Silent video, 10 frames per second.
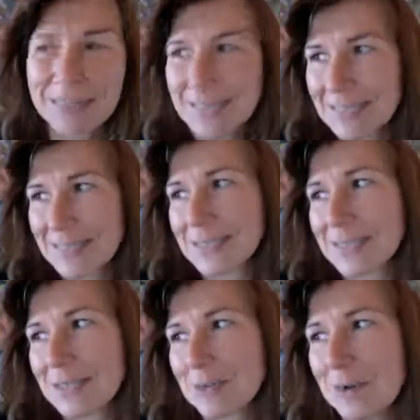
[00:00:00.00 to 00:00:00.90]
Is this
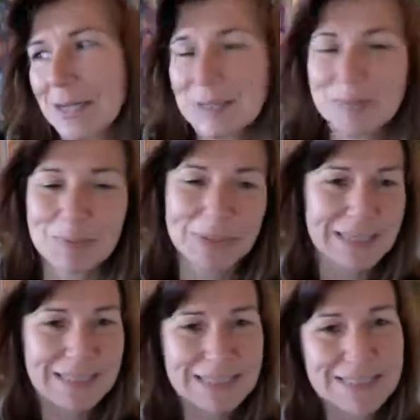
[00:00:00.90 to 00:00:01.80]
the right
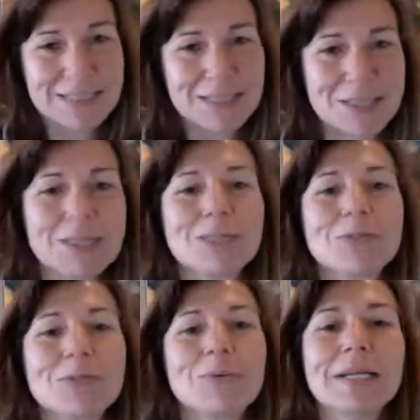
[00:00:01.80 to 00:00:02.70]
place? Is this
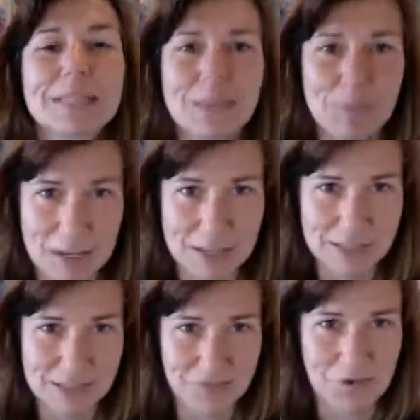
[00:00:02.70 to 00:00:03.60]
the right
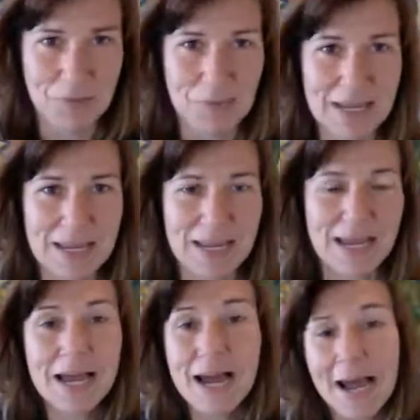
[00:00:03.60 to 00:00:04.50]
space for me?
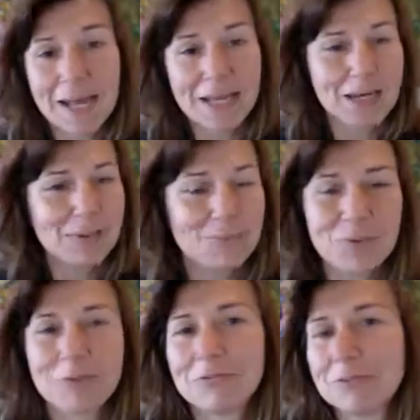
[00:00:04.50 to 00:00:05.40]
I get a
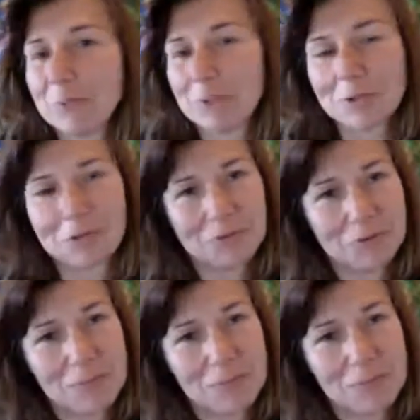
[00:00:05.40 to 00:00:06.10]
beautiful, beautiful